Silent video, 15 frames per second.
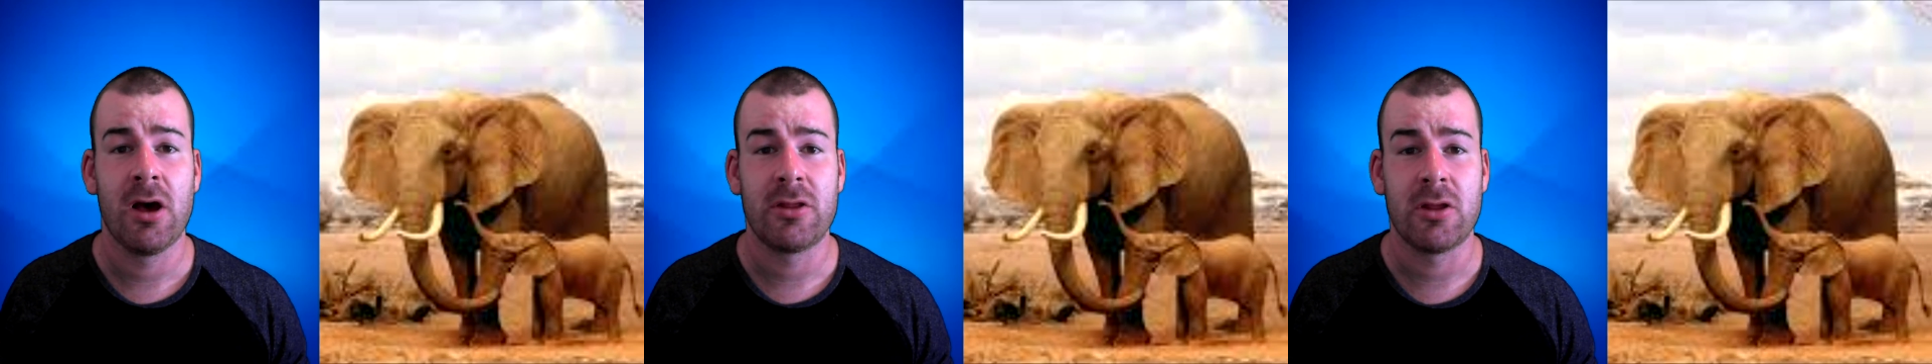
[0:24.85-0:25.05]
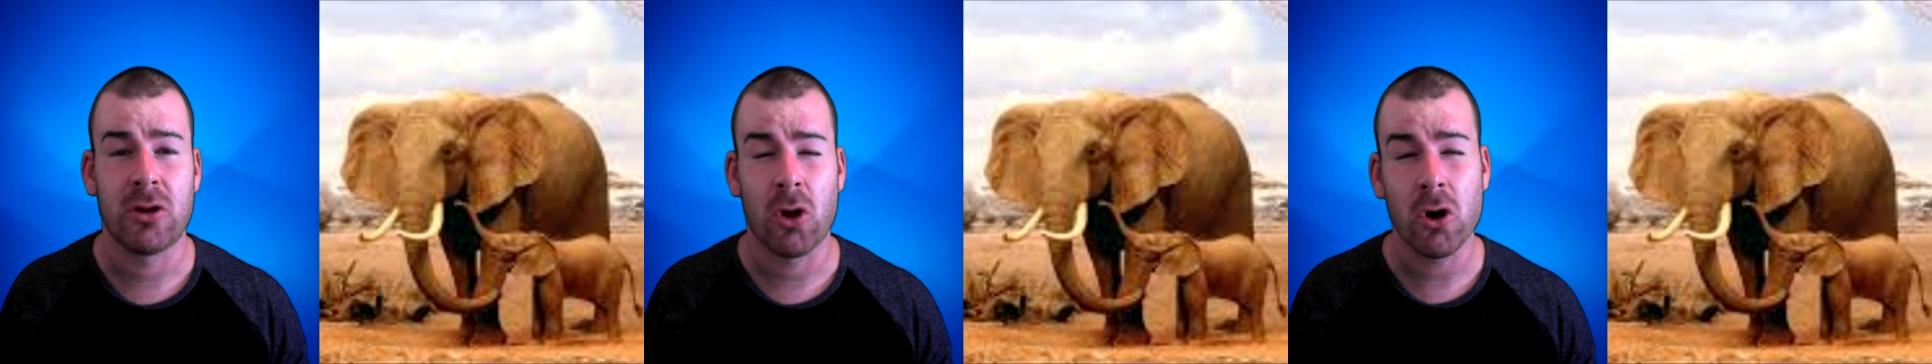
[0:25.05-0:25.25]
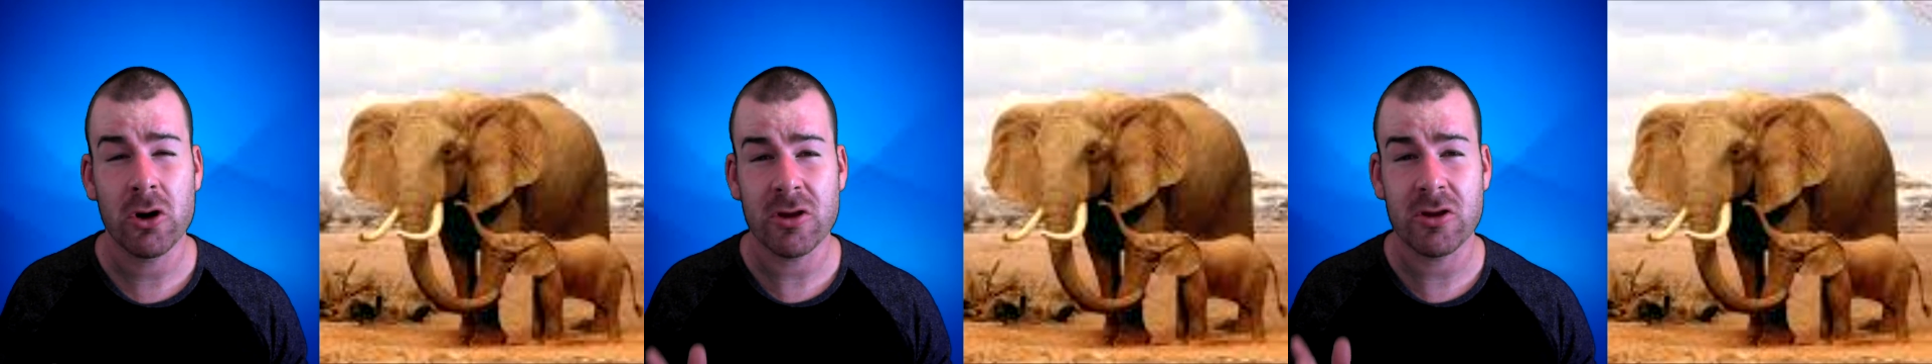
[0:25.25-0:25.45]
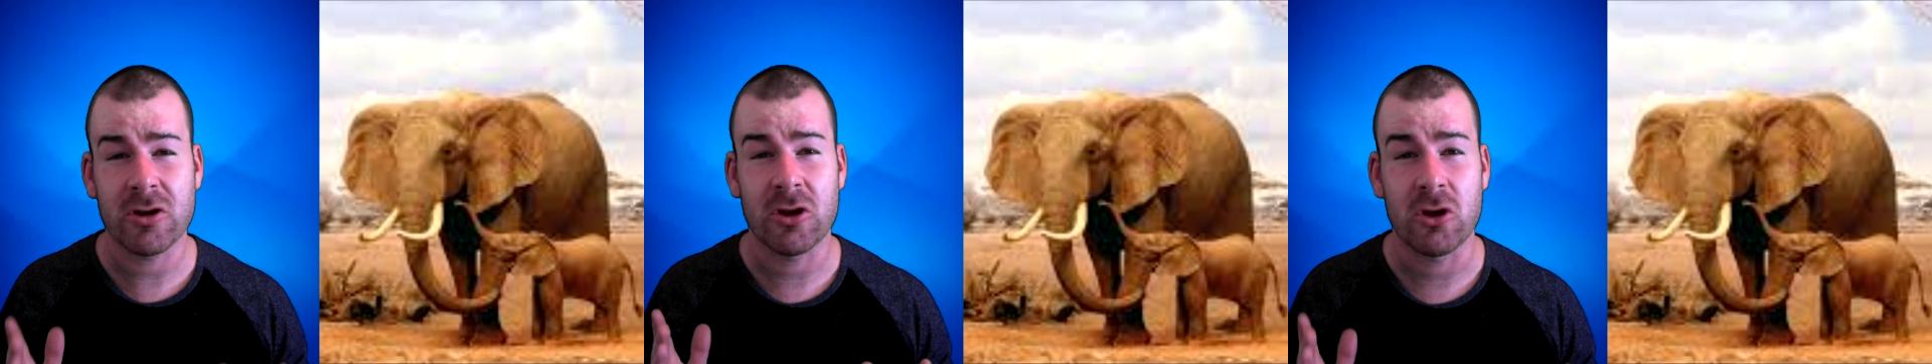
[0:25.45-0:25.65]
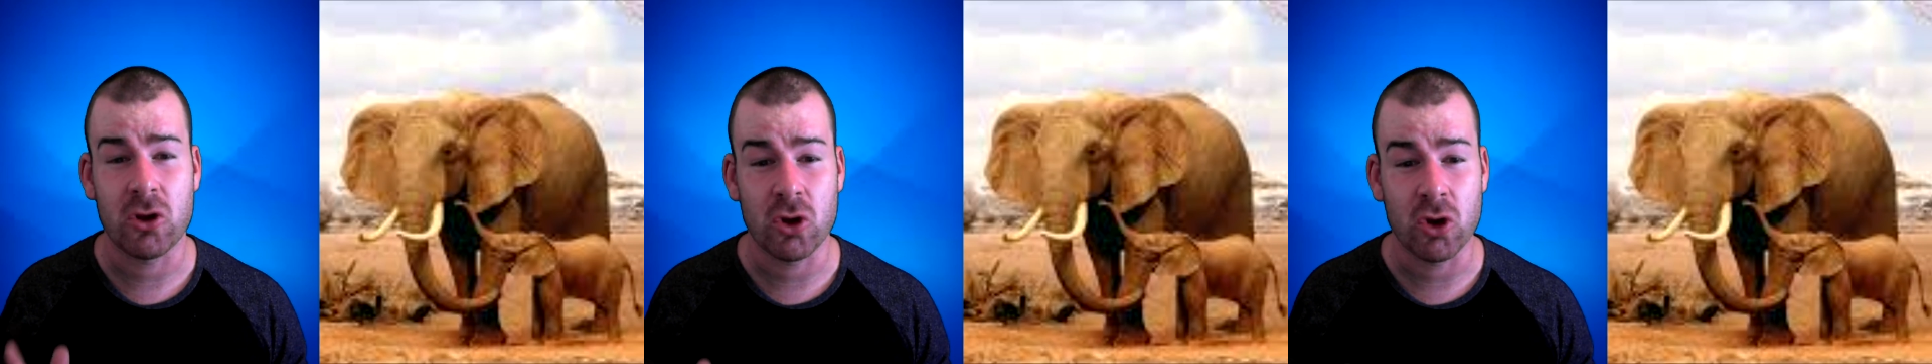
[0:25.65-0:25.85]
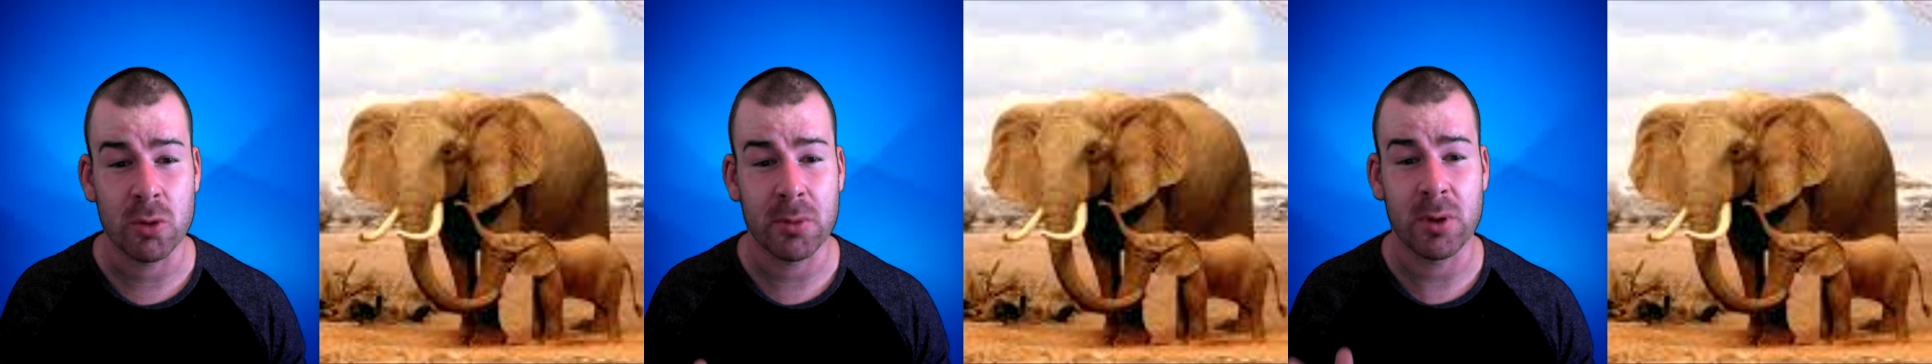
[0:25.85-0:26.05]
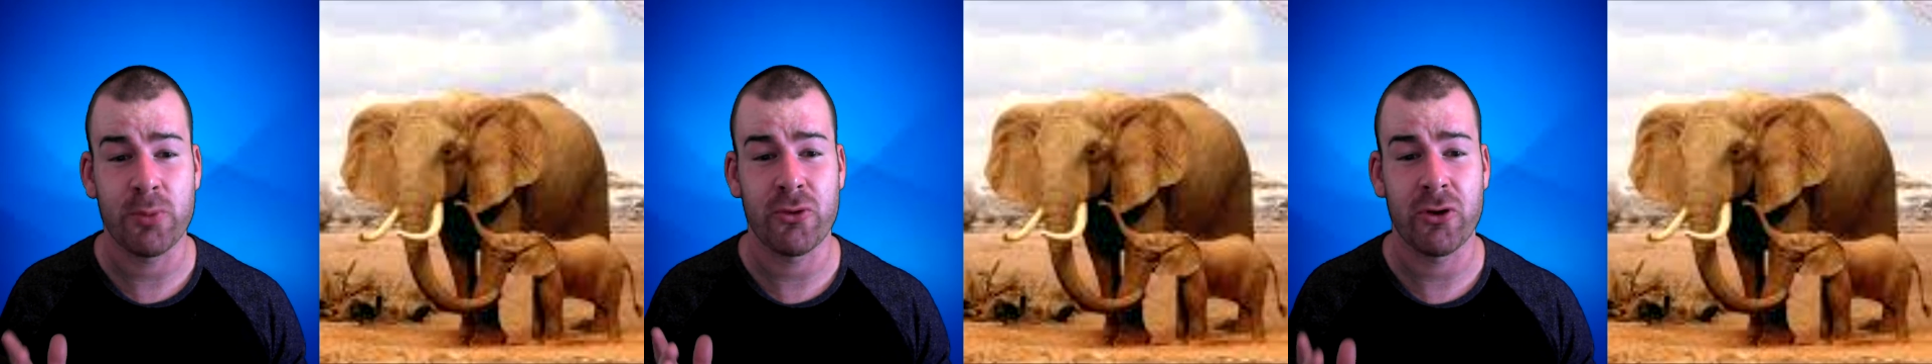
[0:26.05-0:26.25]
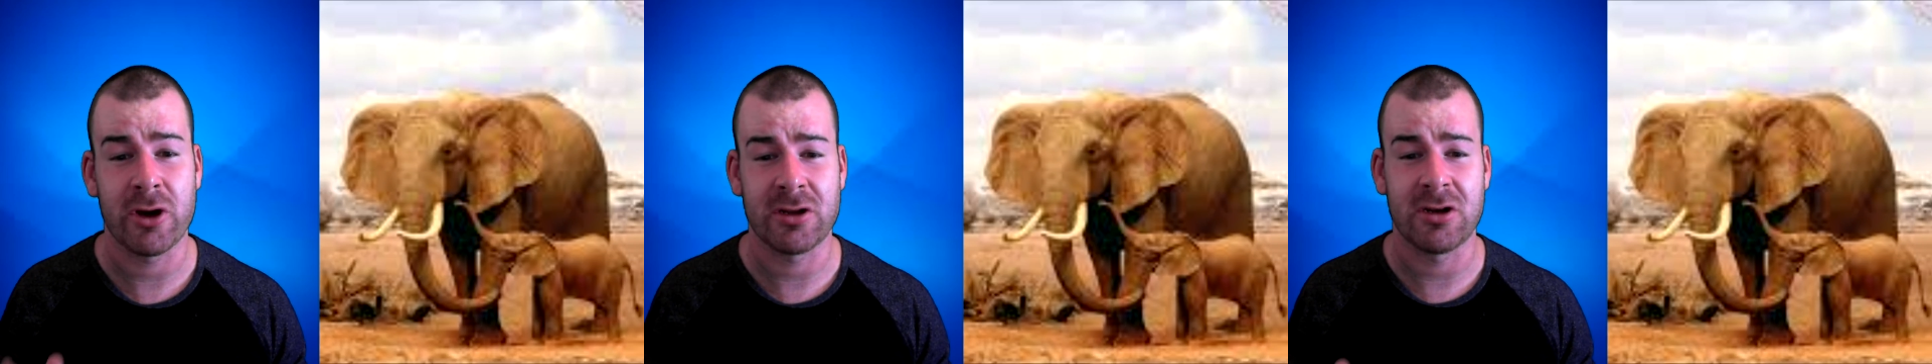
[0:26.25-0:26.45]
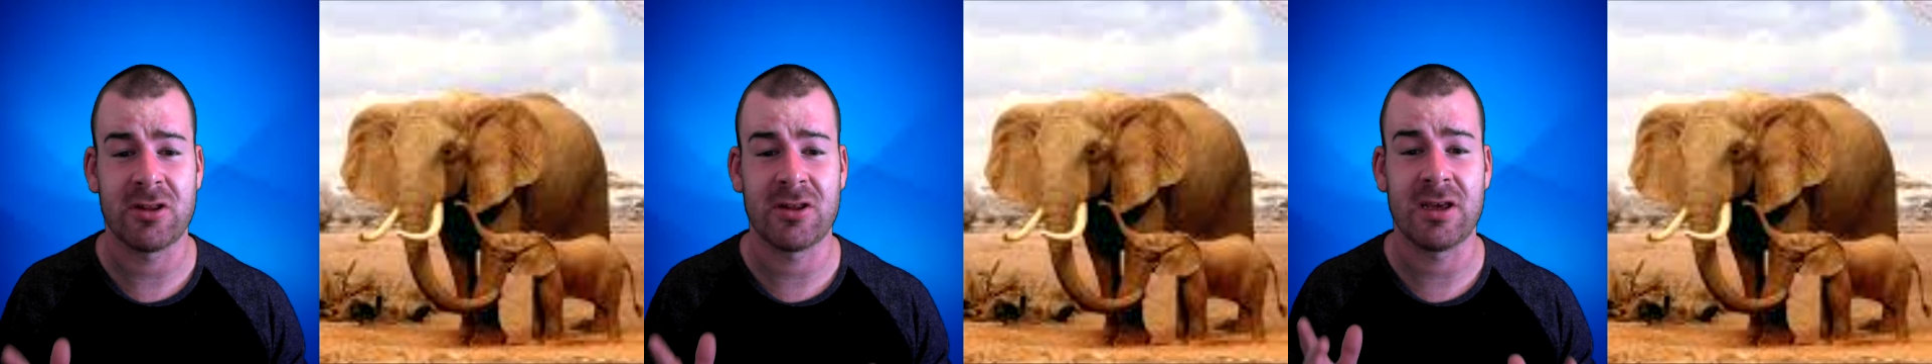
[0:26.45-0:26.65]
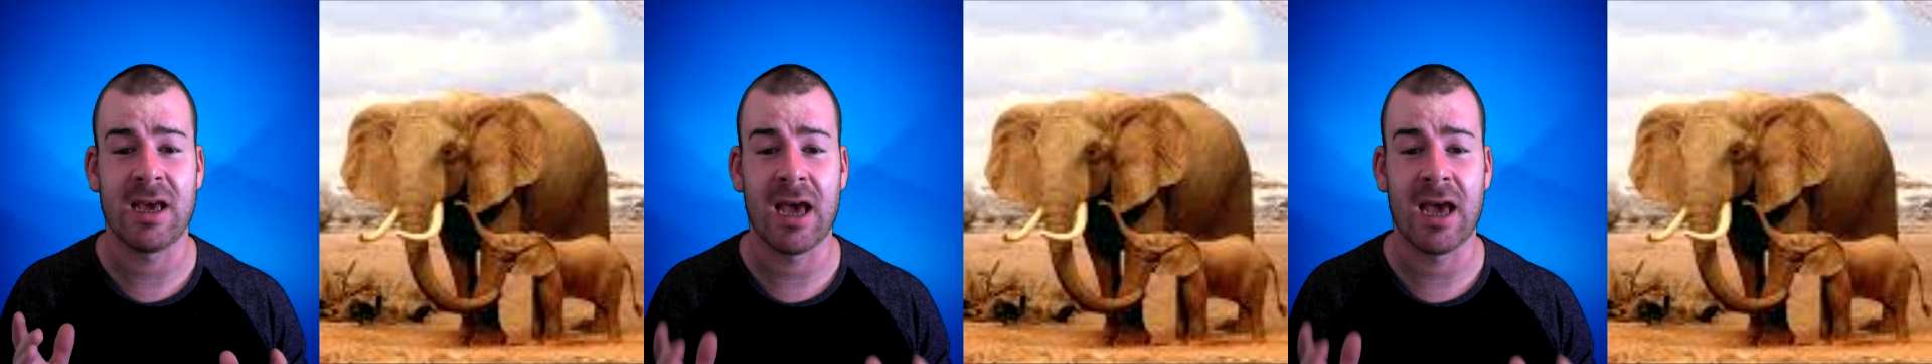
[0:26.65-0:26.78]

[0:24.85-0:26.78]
The longest human pregnancy